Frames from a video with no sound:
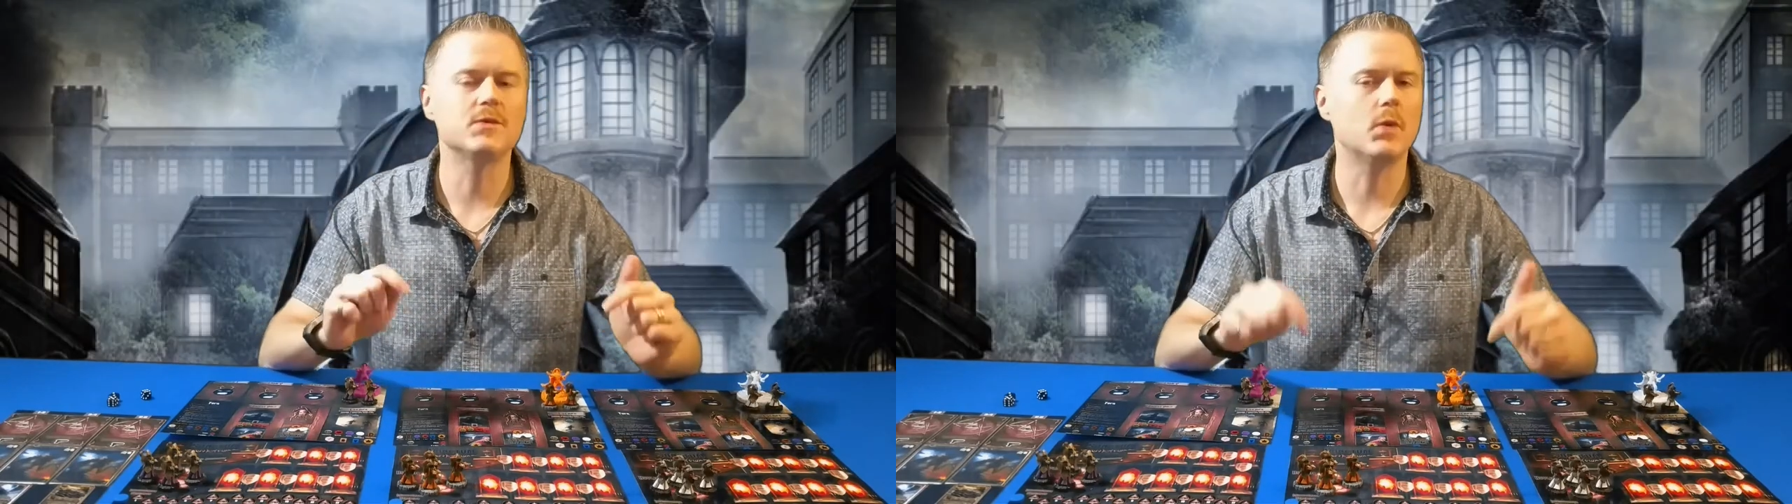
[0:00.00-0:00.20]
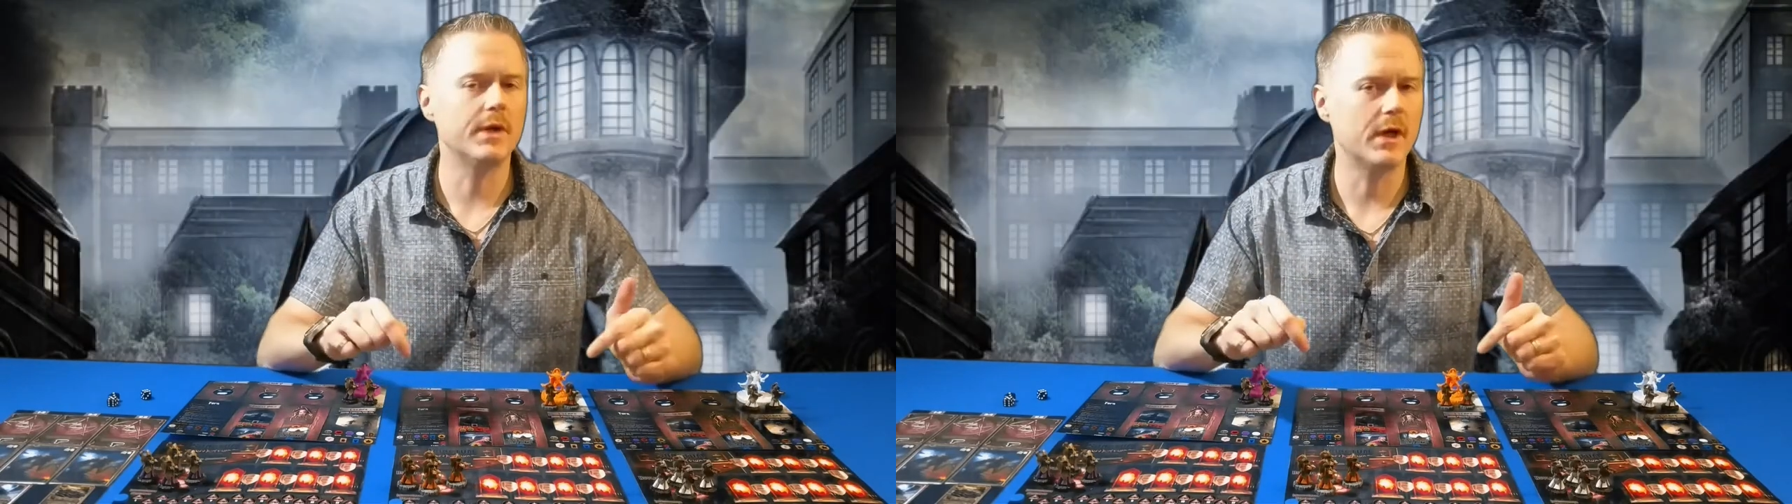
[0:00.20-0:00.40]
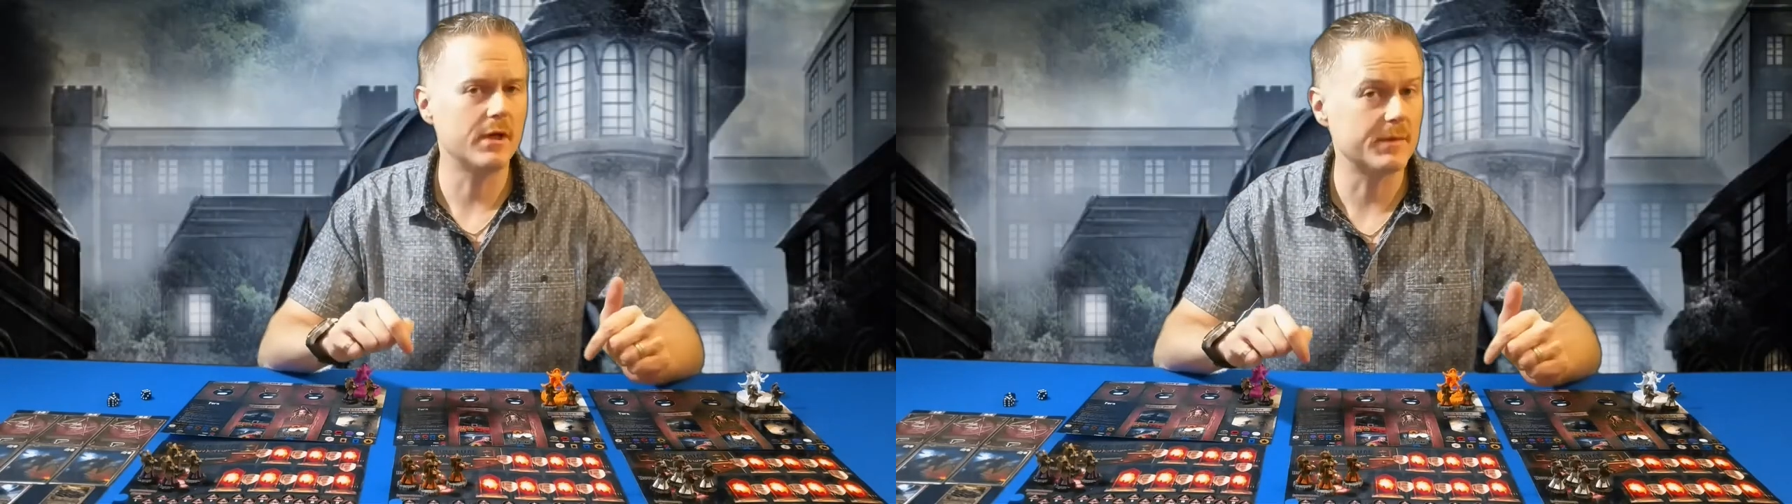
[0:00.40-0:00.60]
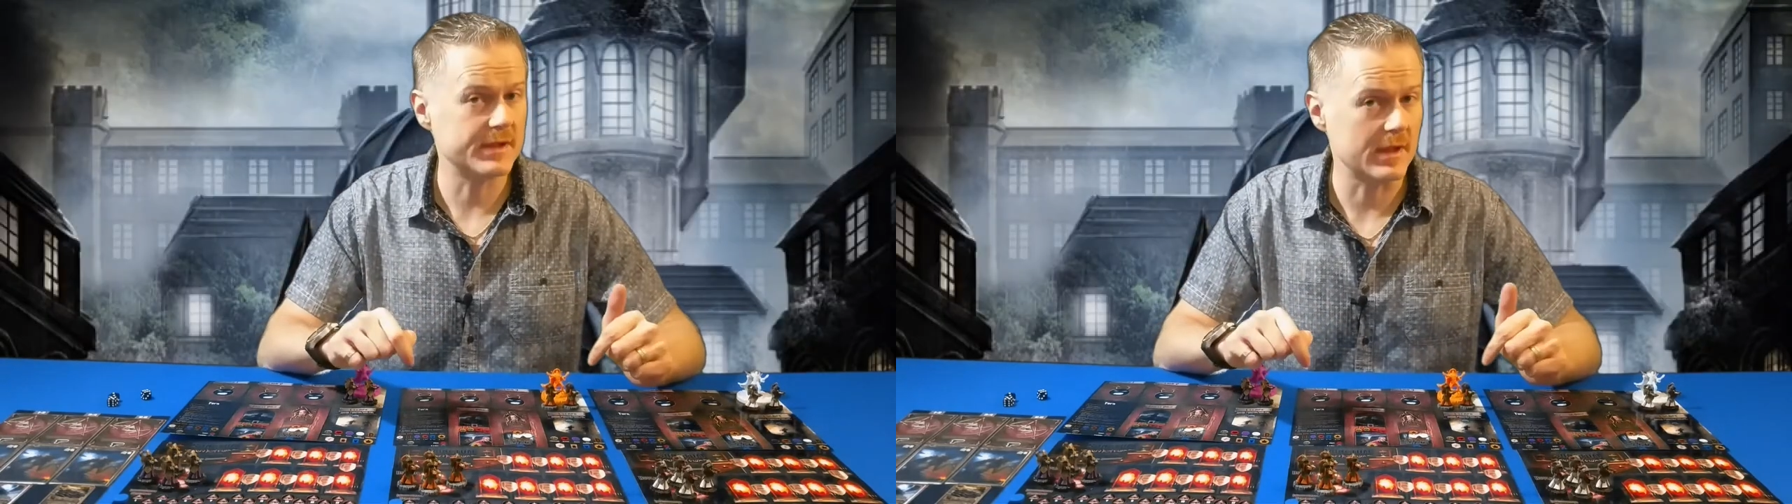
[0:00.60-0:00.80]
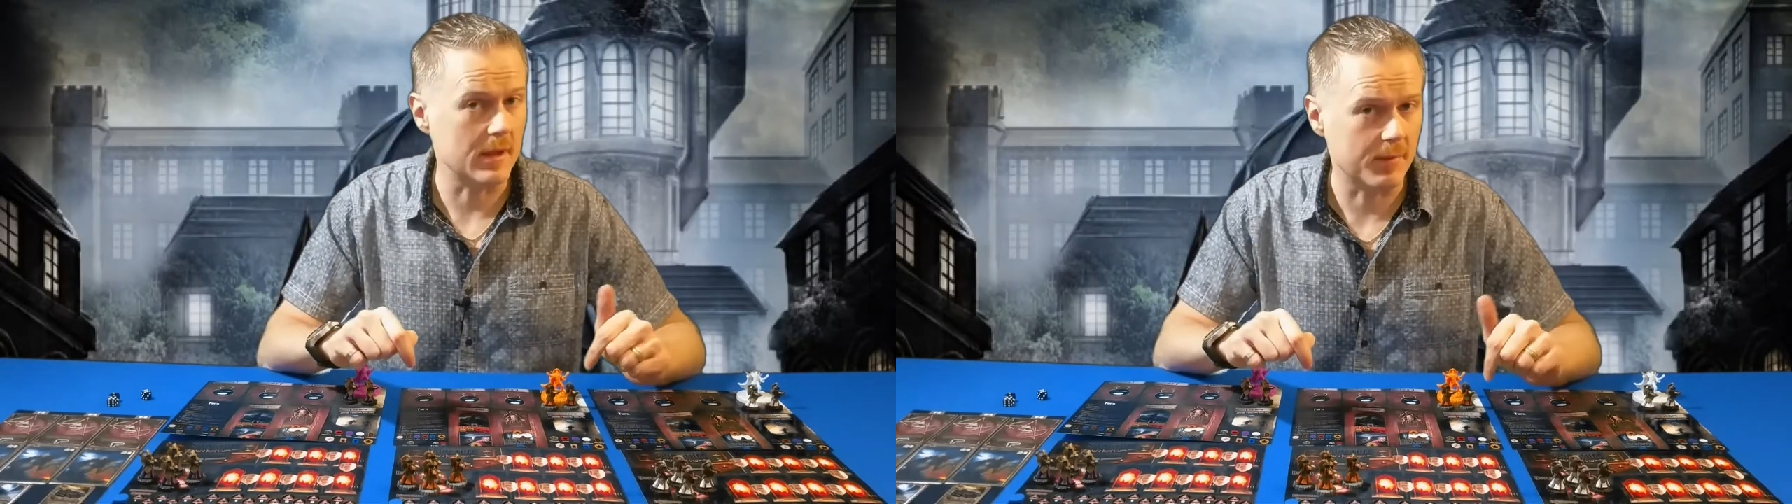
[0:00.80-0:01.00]

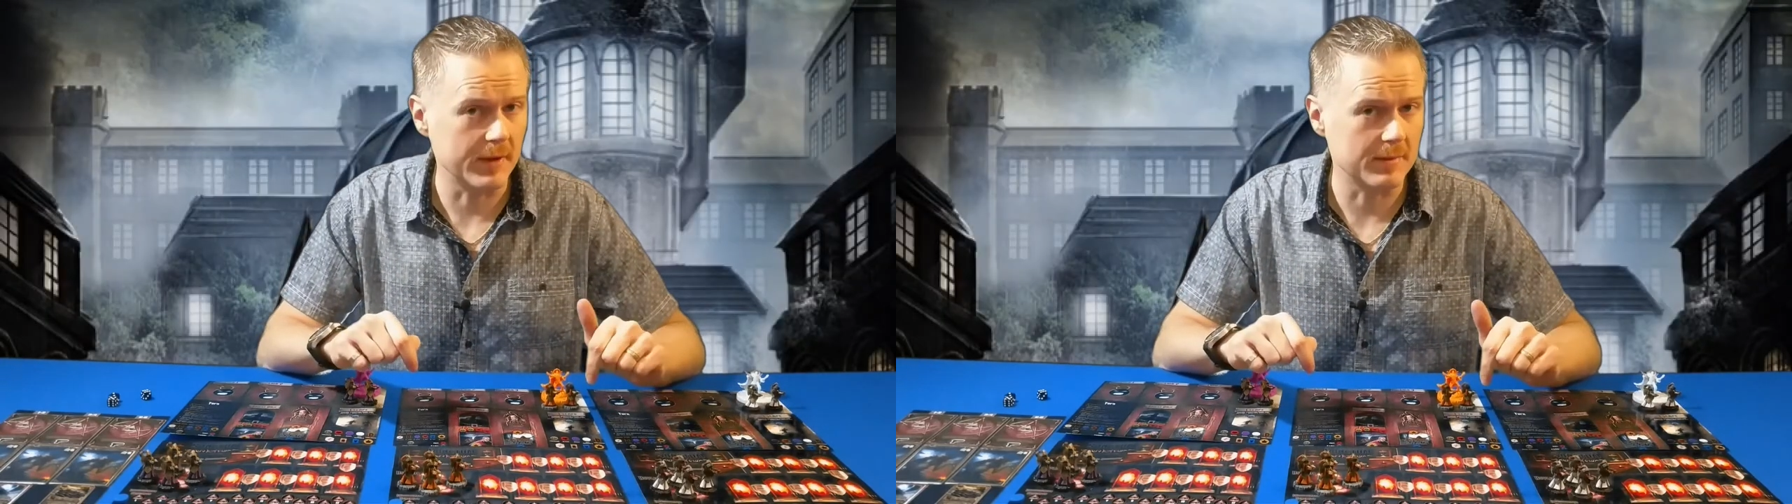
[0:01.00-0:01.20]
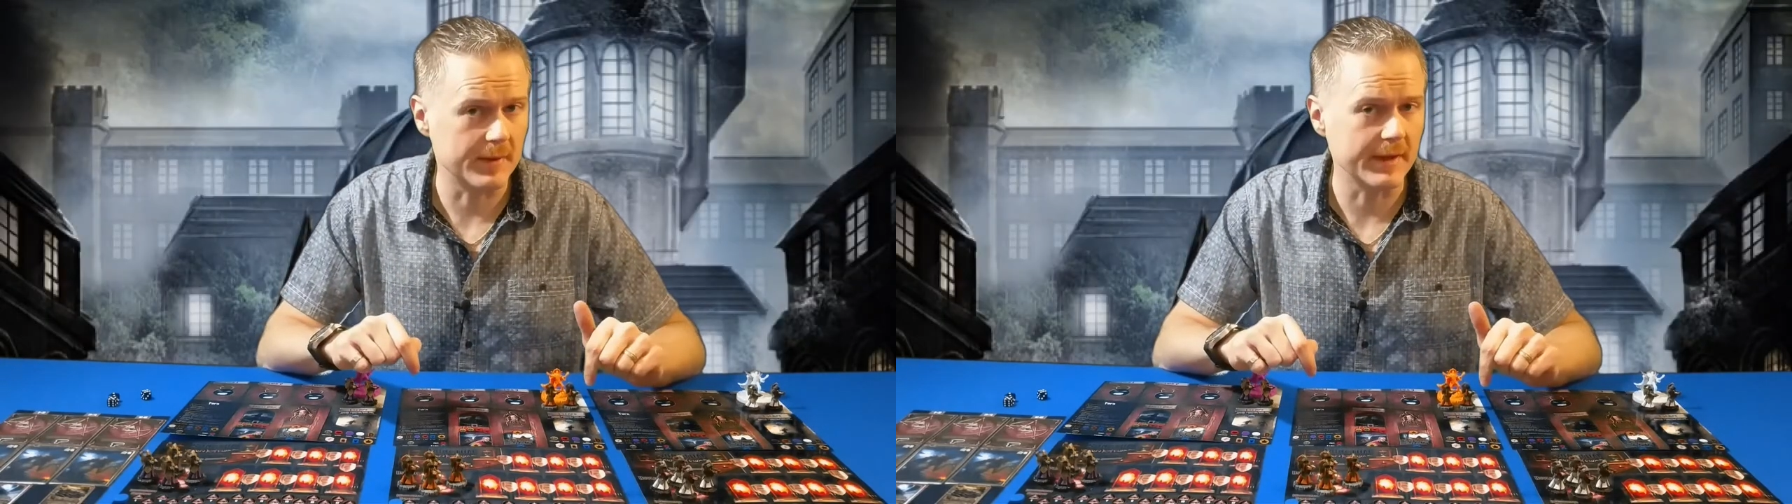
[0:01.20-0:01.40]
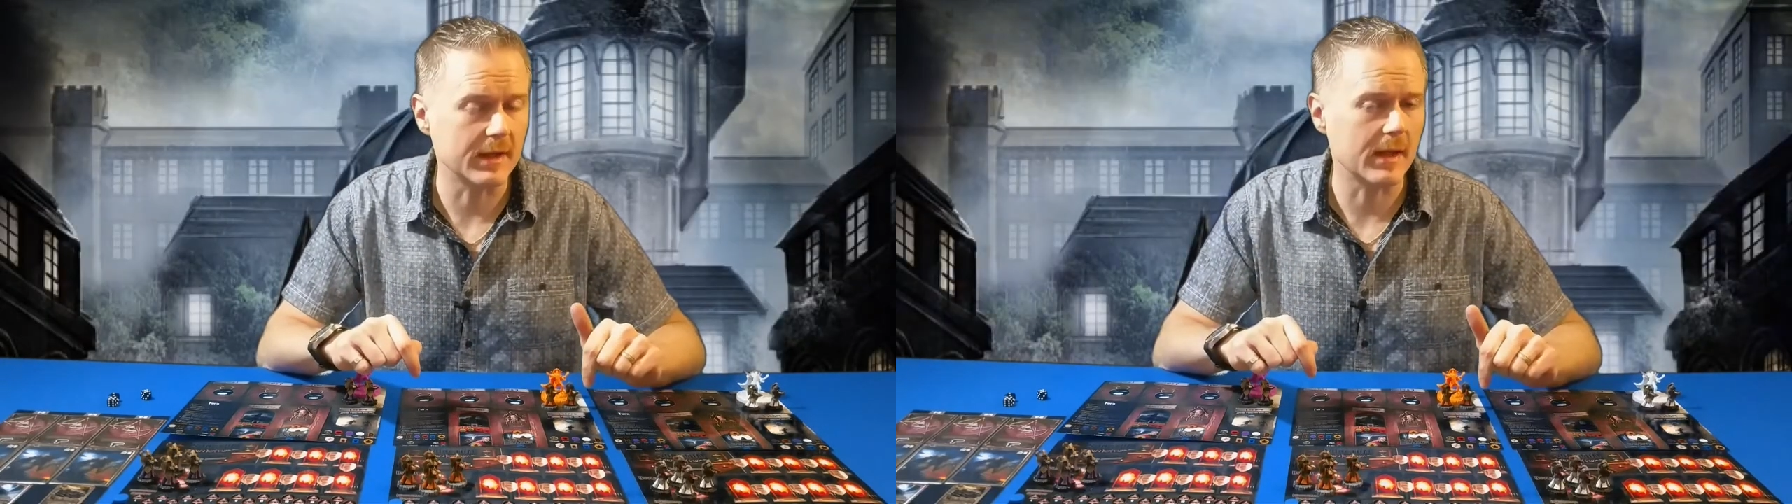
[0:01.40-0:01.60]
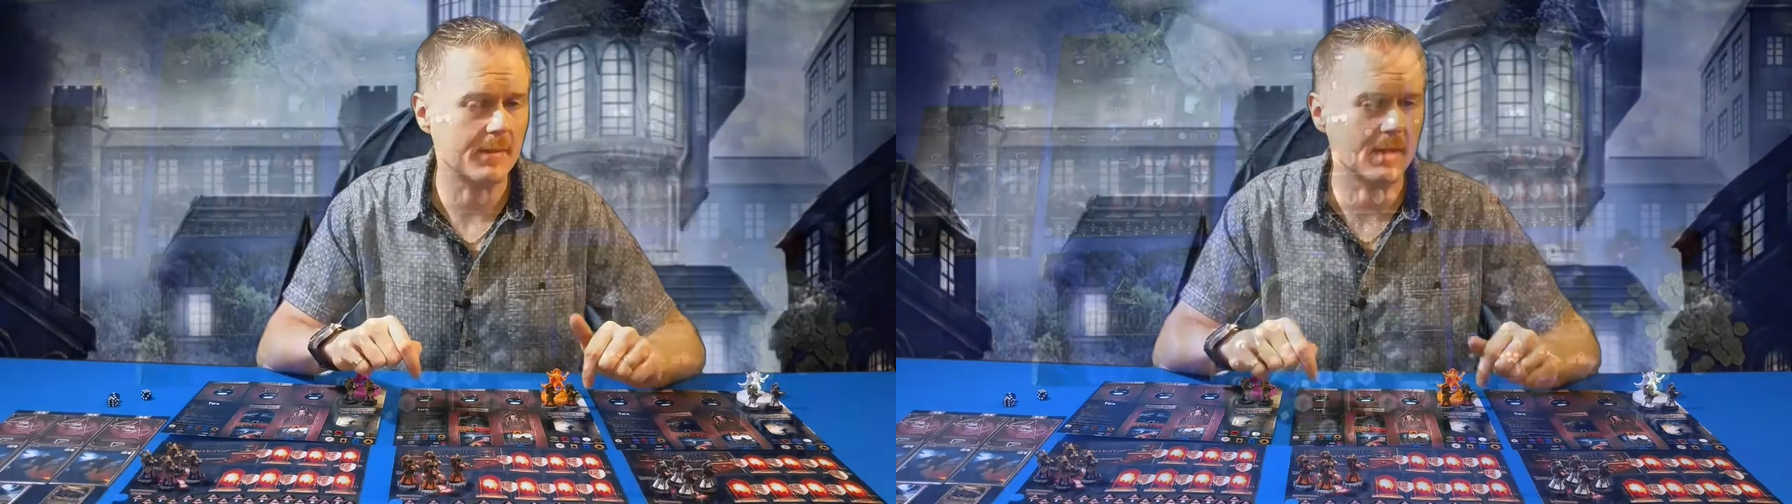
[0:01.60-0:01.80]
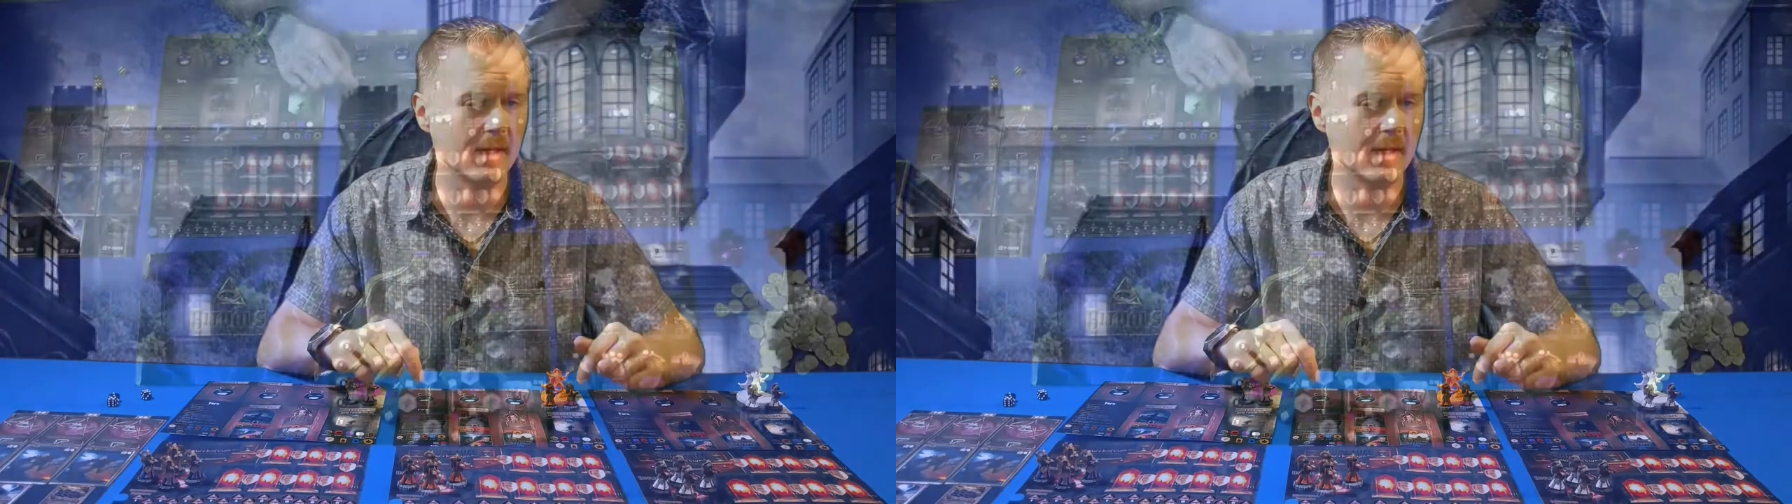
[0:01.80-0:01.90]
100% a print and play copy of